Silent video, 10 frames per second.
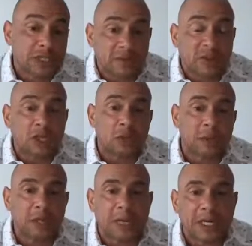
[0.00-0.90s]
little
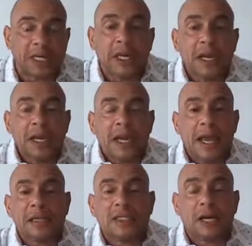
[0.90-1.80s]
bit of money,
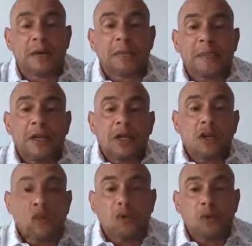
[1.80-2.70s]
and
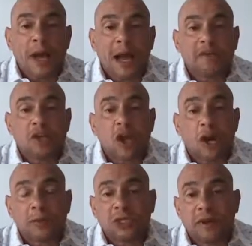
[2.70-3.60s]
you have the
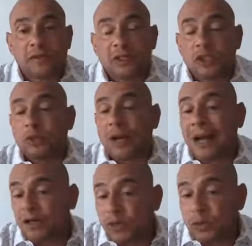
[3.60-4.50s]
option of having 2
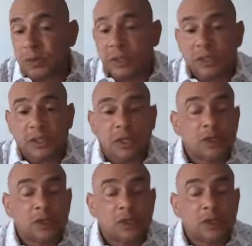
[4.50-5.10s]
adults rent this out,